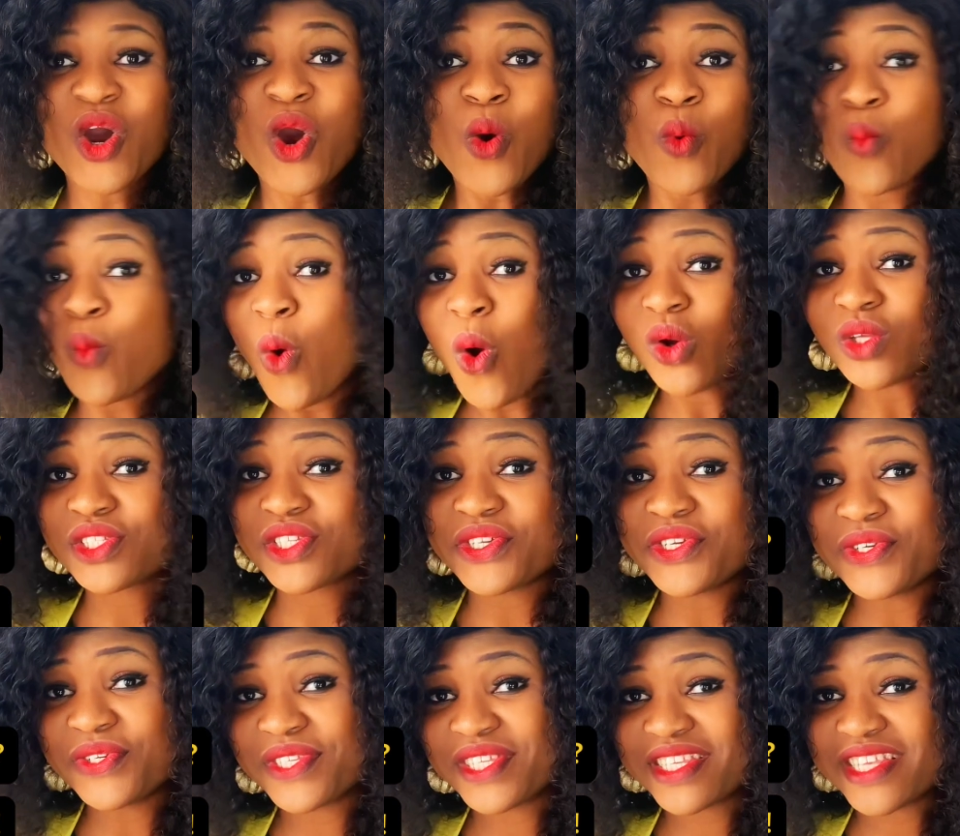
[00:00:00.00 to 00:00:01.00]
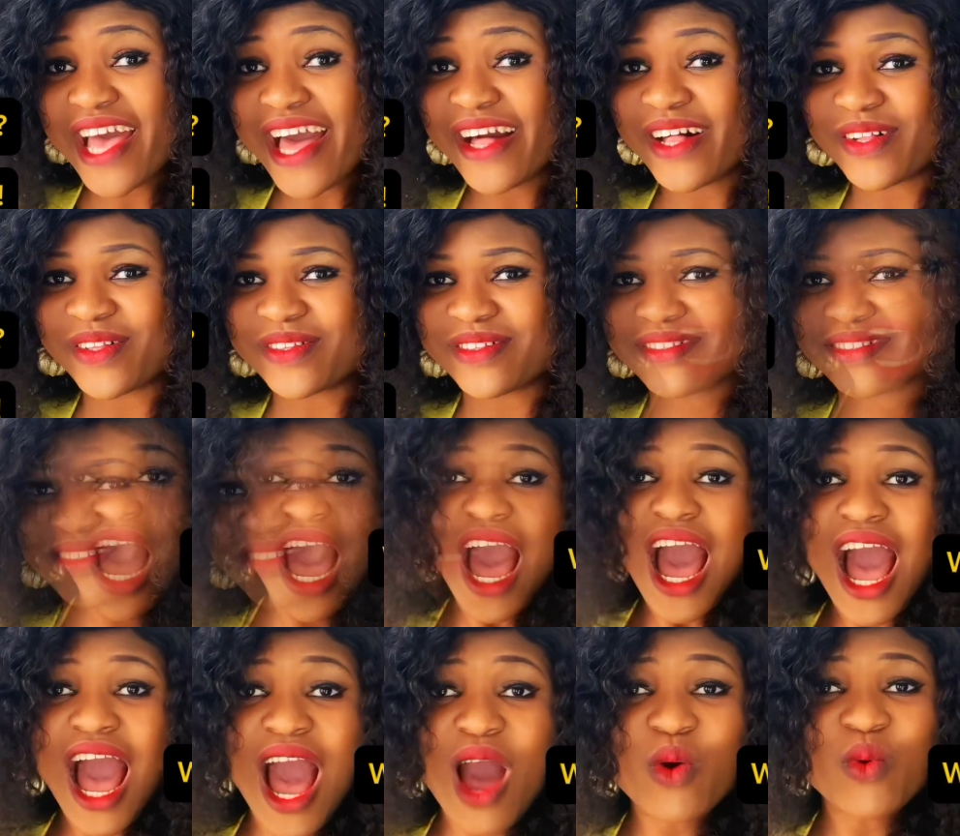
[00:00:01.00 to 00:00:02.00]
What do you sell?
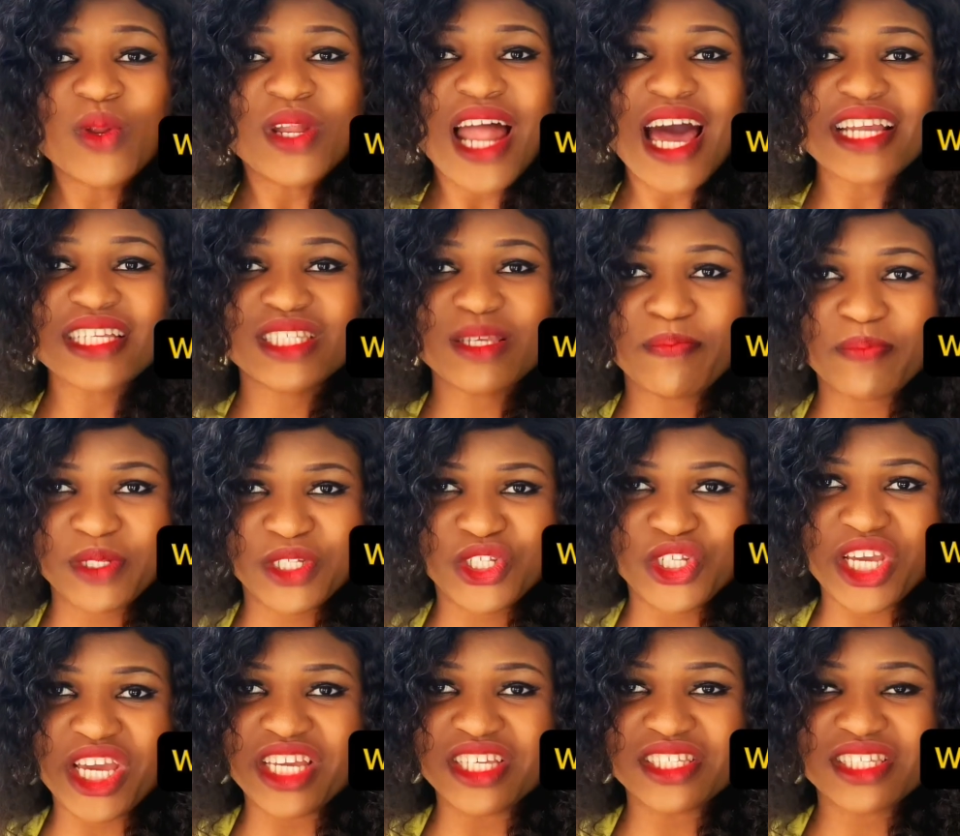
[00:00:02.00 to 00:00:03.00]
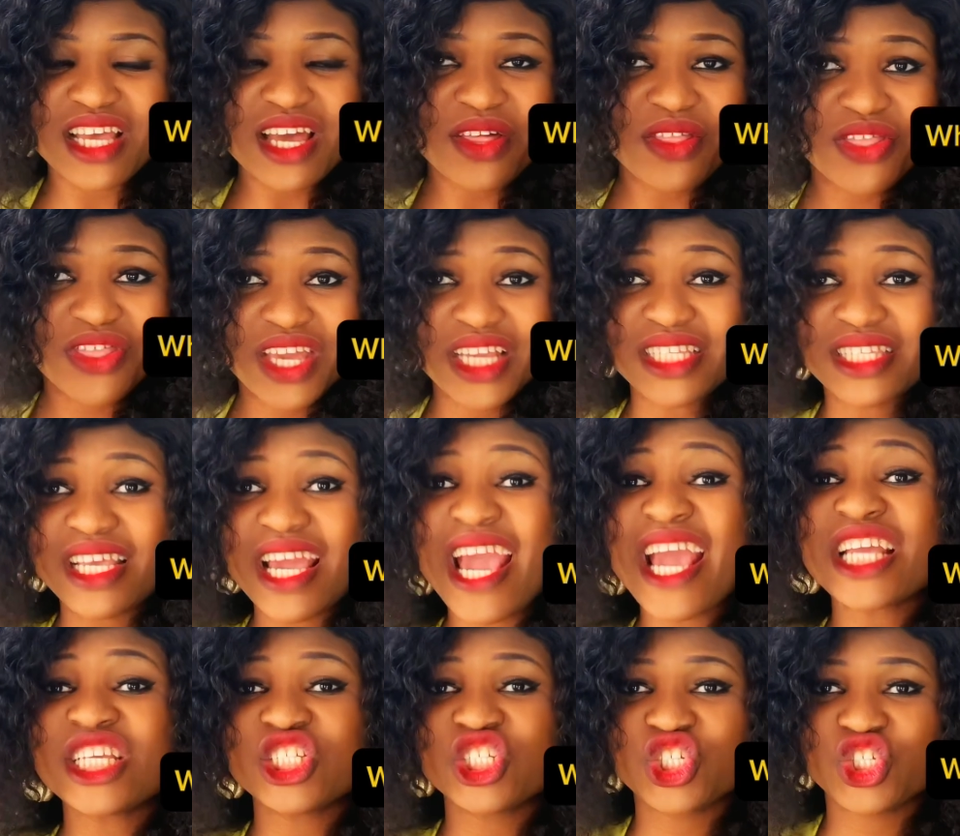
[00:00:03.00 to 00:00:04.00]
I would like to purchase this
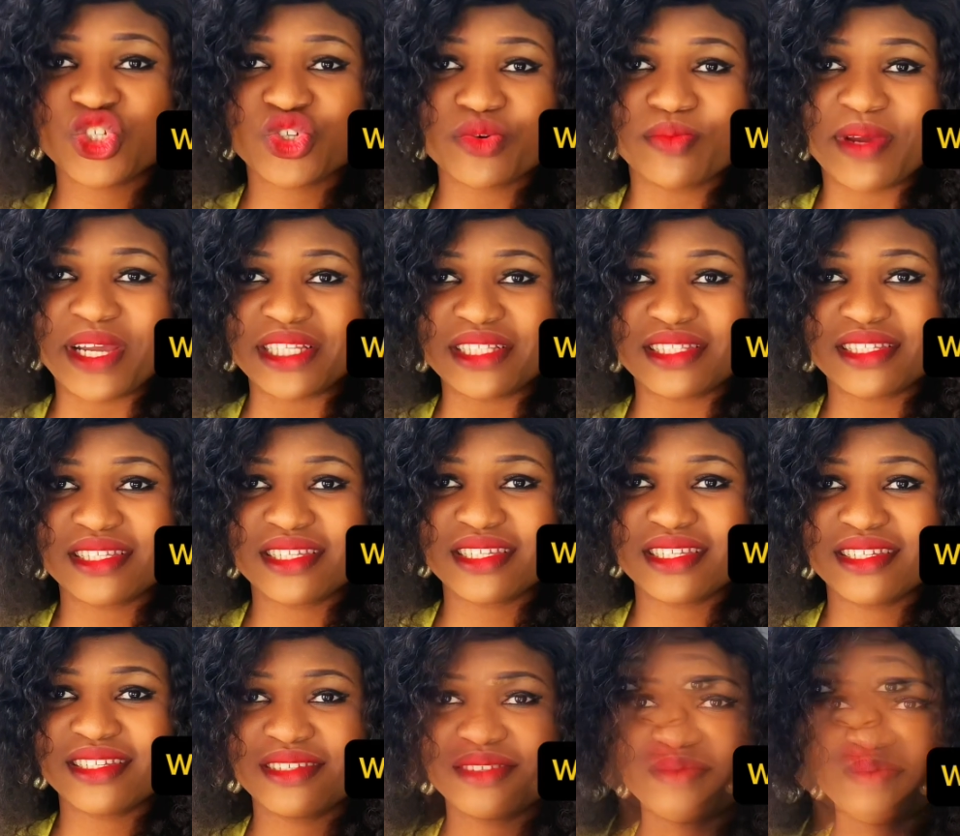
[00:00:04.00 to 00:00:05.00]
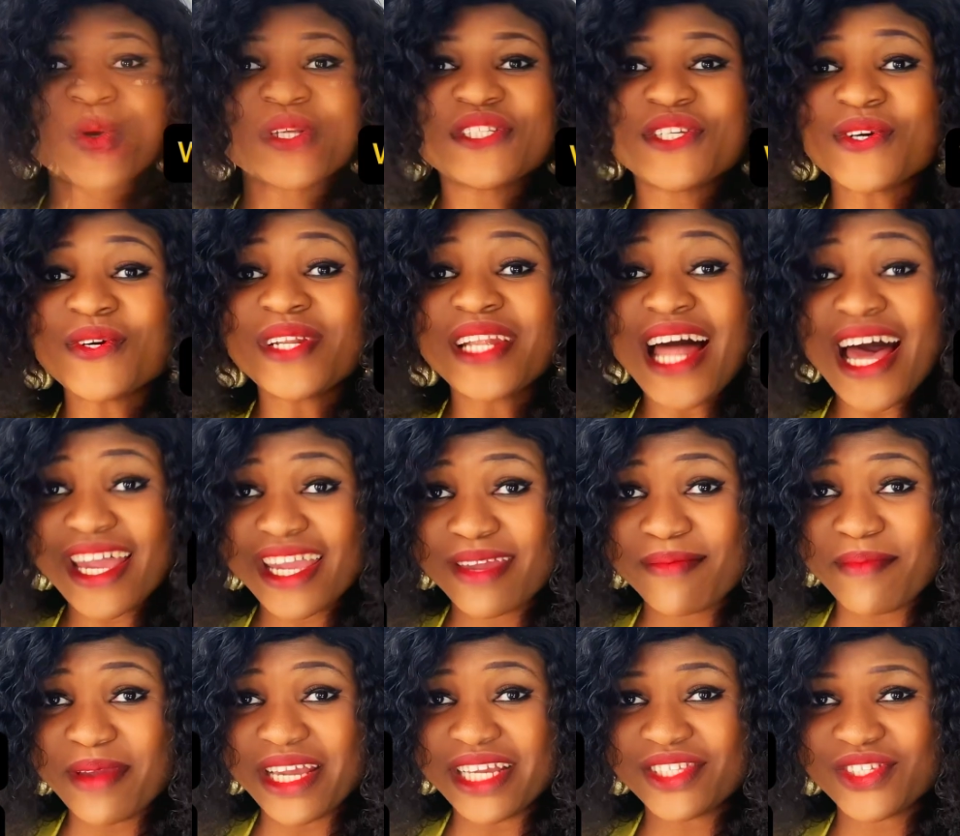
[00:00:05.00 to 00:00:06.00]
instrument. Would you like
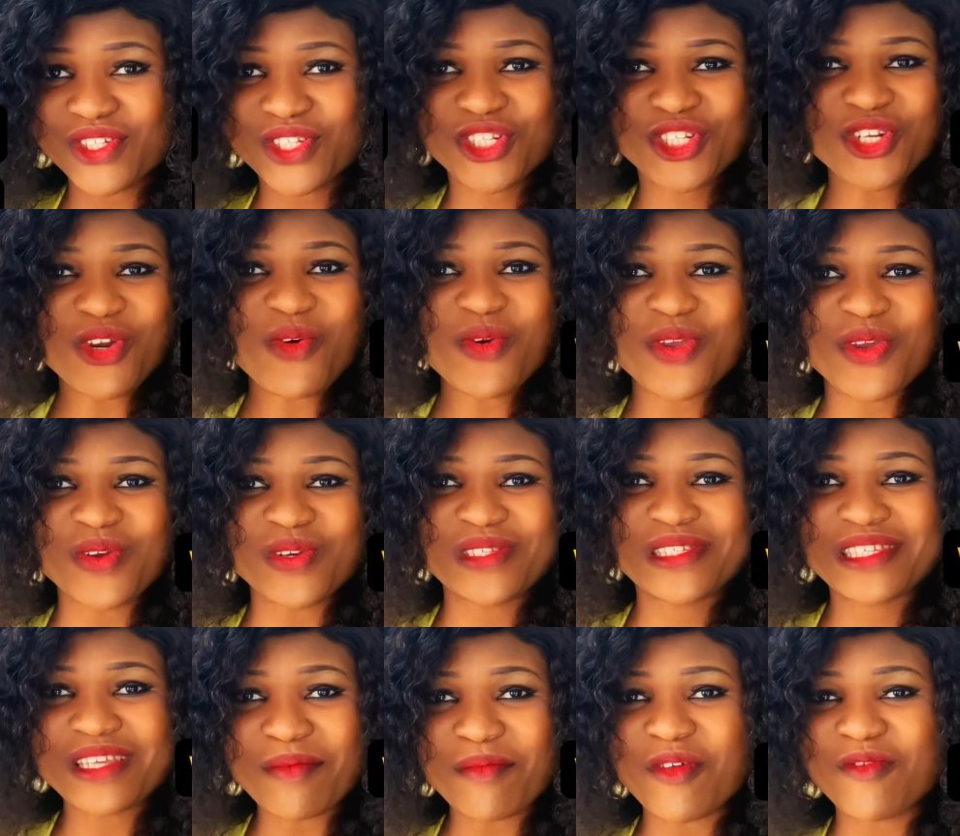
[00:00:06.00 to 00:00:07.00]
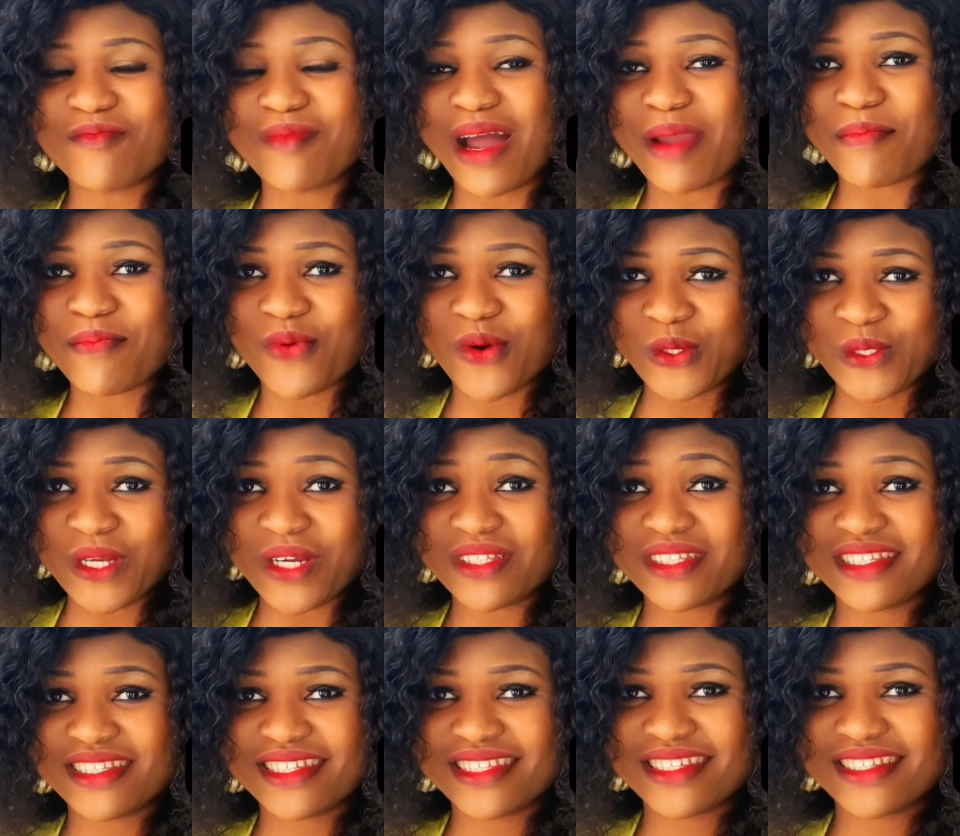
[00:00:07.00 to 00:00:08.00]
me to show you some of my
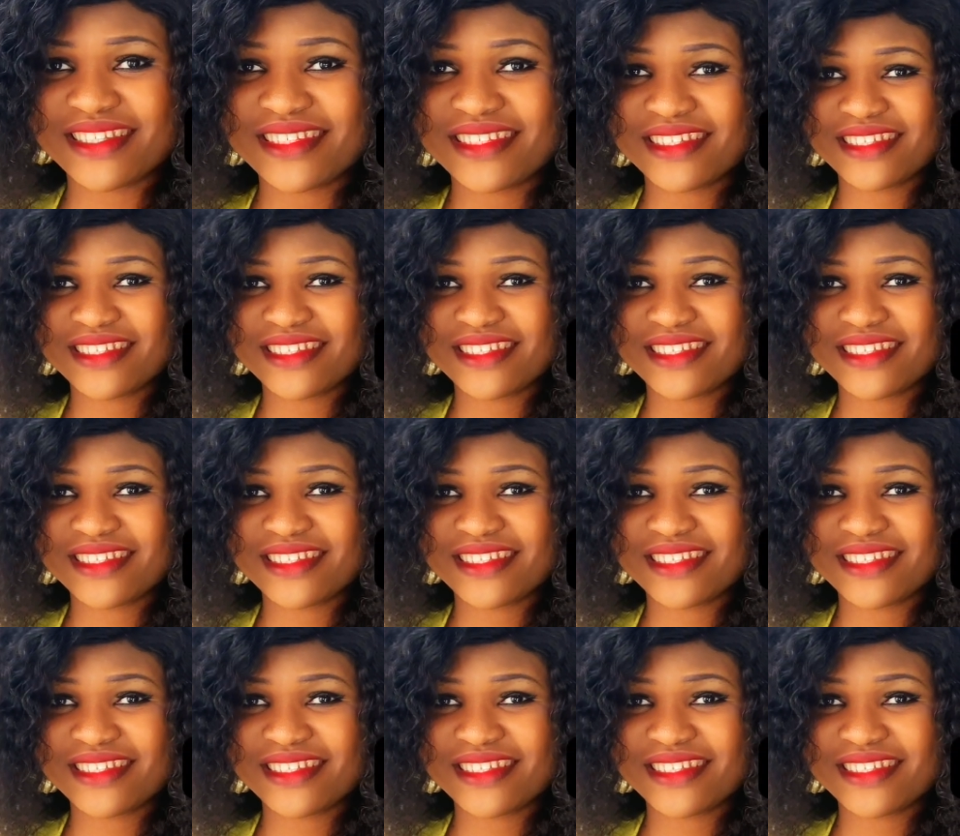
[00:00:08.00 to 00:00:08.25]
products?